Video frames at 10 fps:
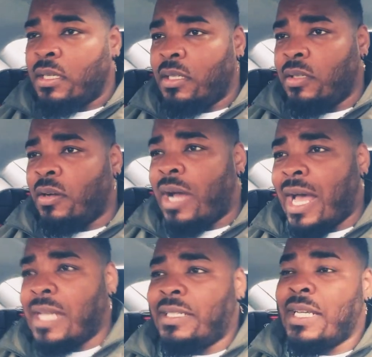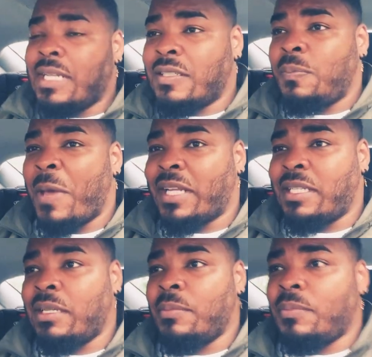you know, I did expect
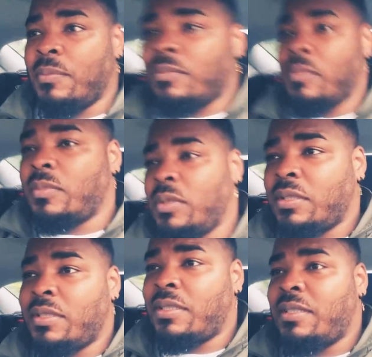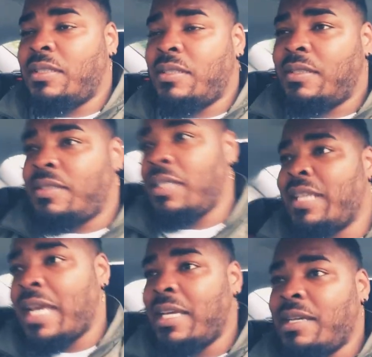him to
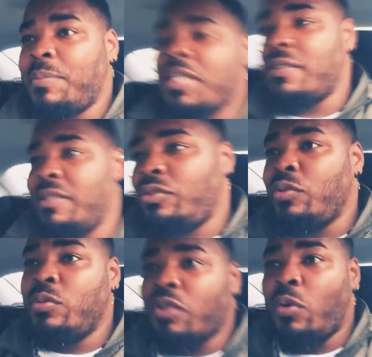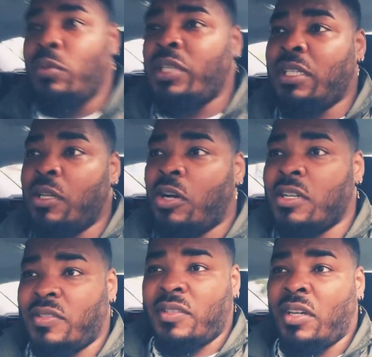get hit because the dude's only
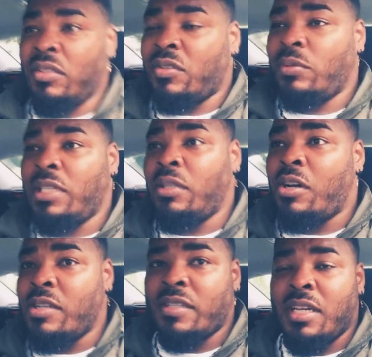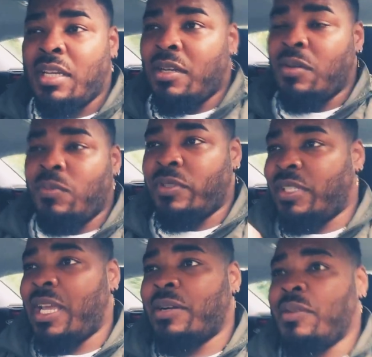loss, Tug's only loss, was to
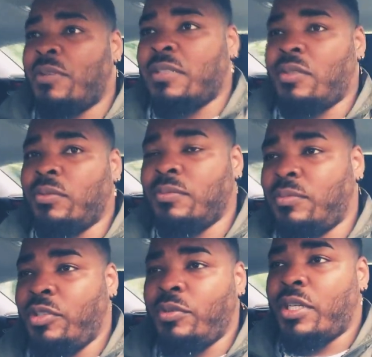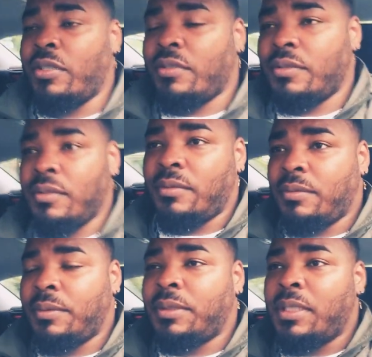Gary Russell Jr.
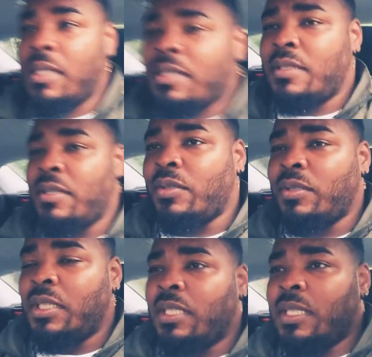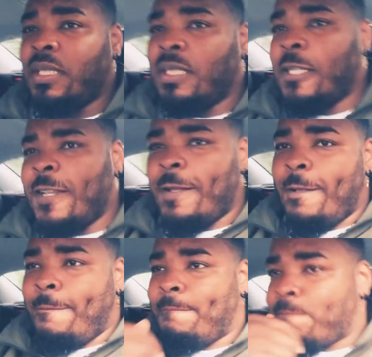So,
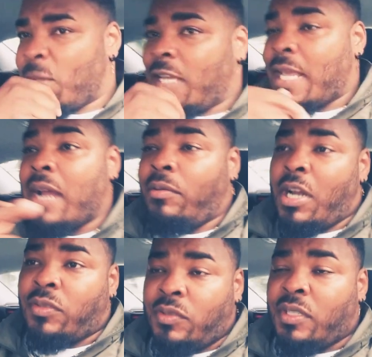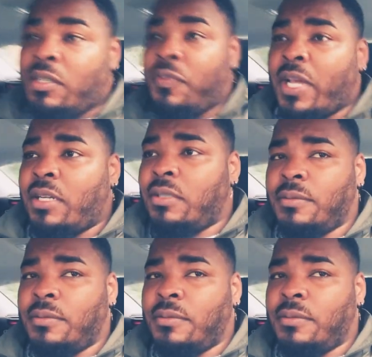and Gary Russell's a good fighter.